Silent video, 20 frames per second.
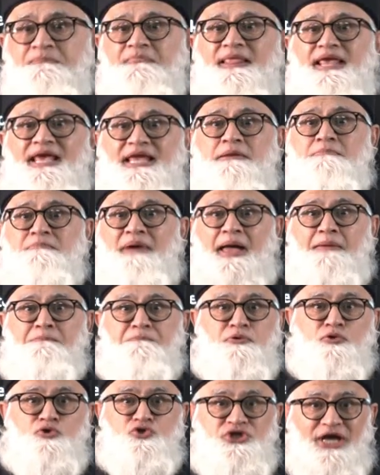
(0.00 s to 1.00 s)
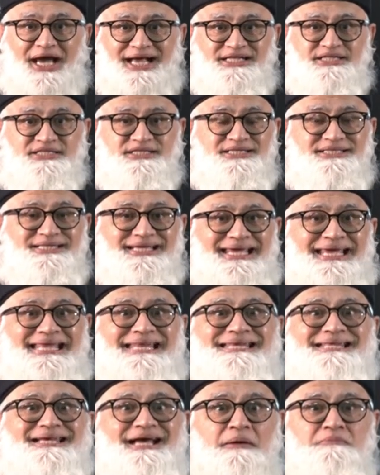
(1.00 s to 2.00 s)
in my projected
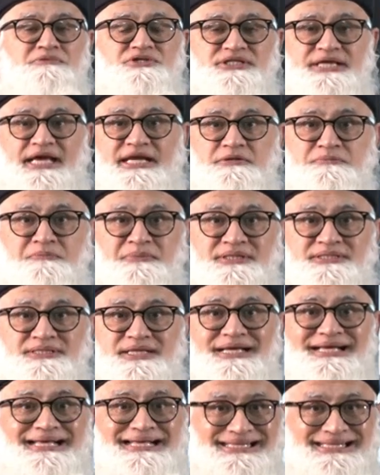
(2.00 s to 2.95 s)
income statement